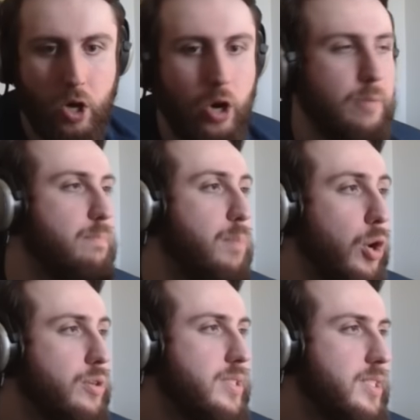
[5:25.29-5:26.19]
On
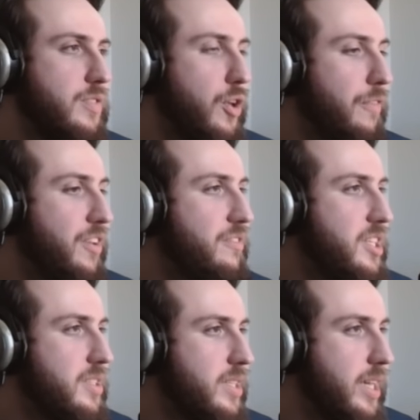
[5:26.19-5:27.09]
burst, it's a
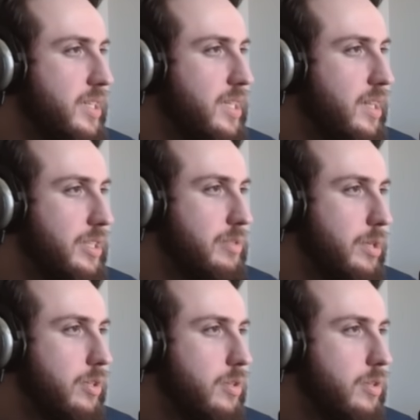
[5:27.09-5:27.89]
15-second talisman.